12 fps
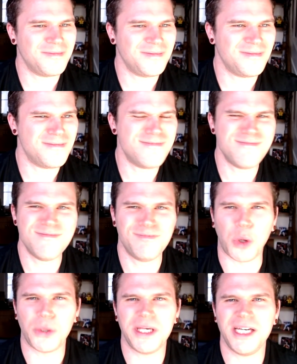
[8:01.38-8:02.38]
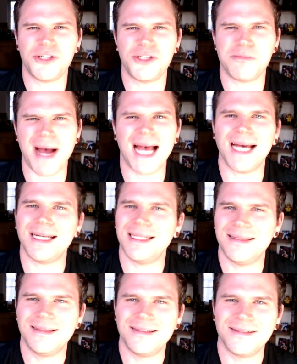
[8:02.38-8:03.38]
boyish
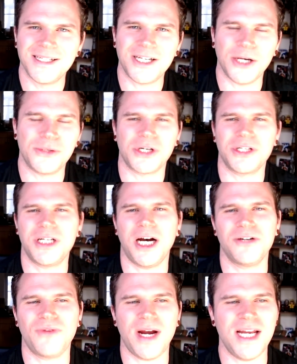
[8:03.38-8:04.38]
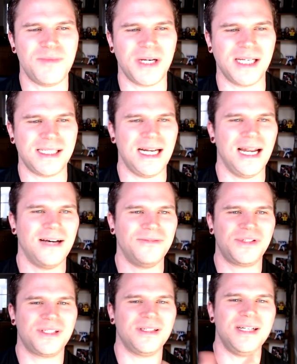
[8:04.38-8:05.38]
man that goes on a tirade because he
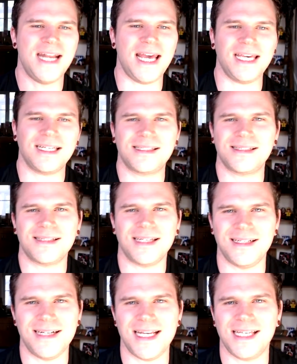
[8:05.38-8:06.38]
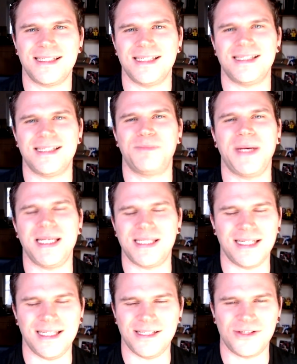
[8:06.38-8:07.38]
loves Nyx, and Nyx is
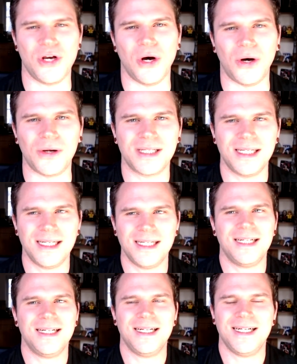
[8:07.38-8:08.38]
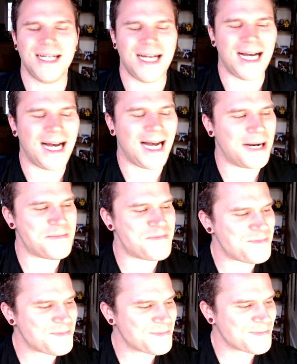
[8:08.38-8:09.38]
basically his god.
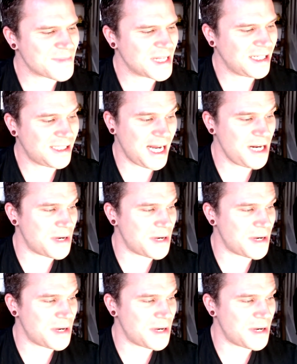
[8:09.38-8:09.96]
I thought